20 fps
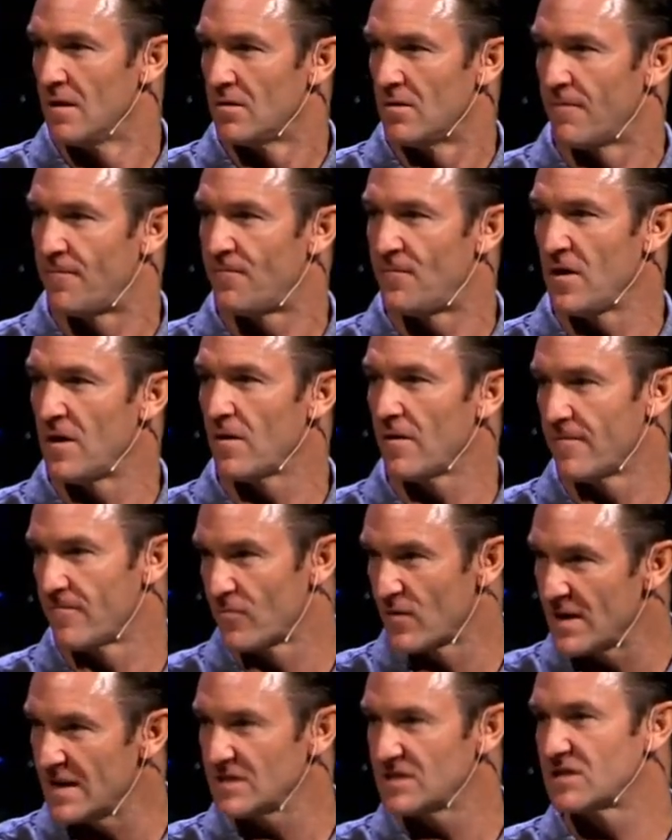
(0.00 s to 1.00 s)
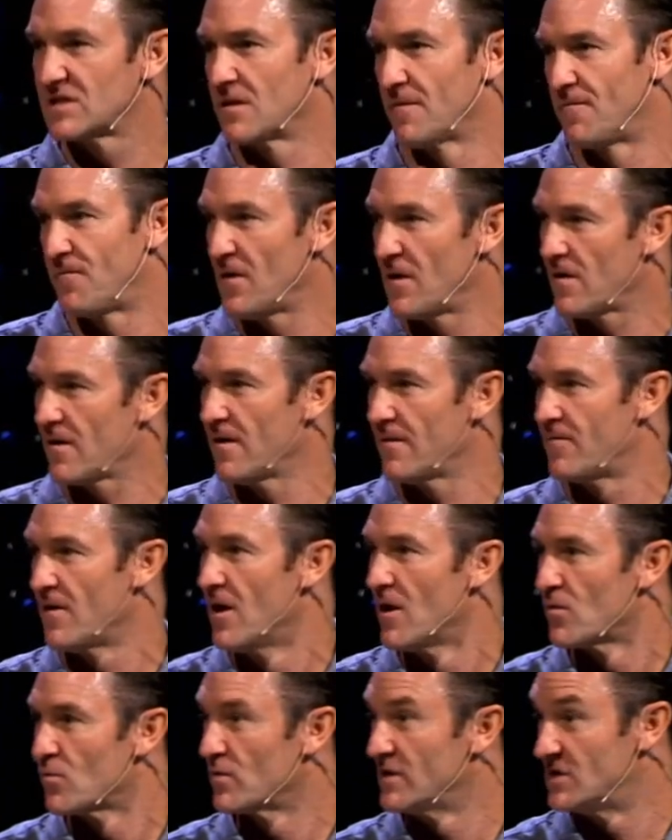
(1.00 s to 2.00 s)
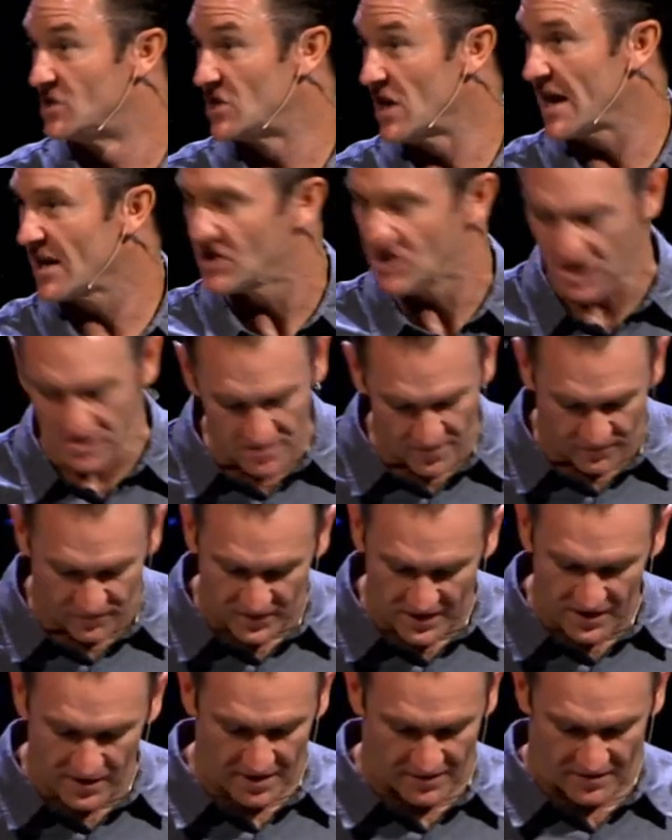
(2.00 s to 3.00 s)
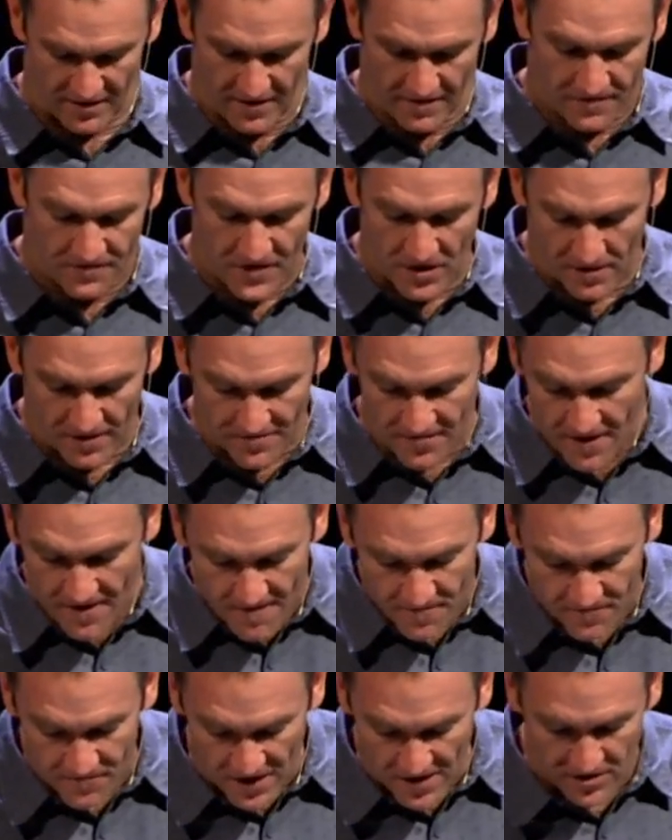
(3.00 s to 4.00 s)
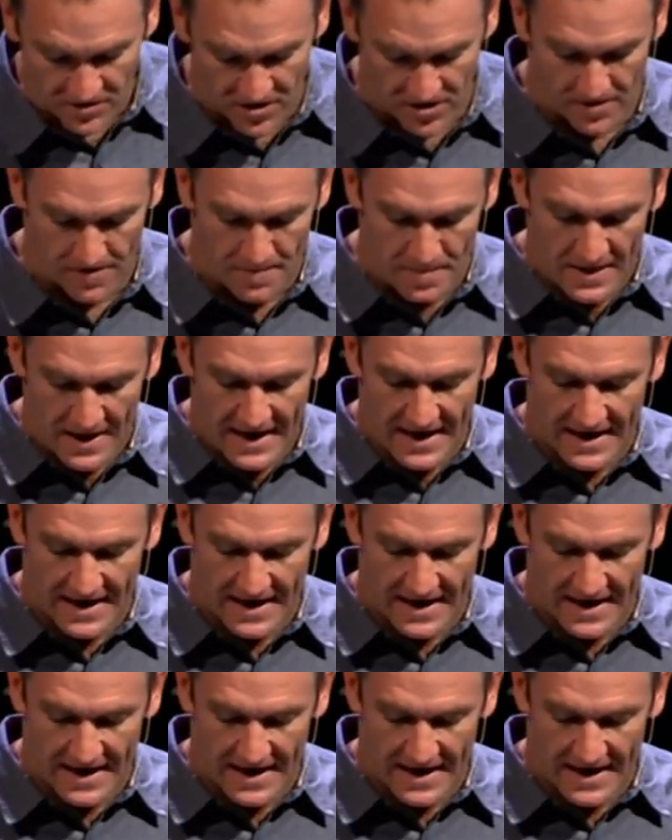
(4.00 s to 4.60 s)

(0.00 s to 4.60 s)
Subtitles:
The fear of risk, the fear of rejection, the fear of failure.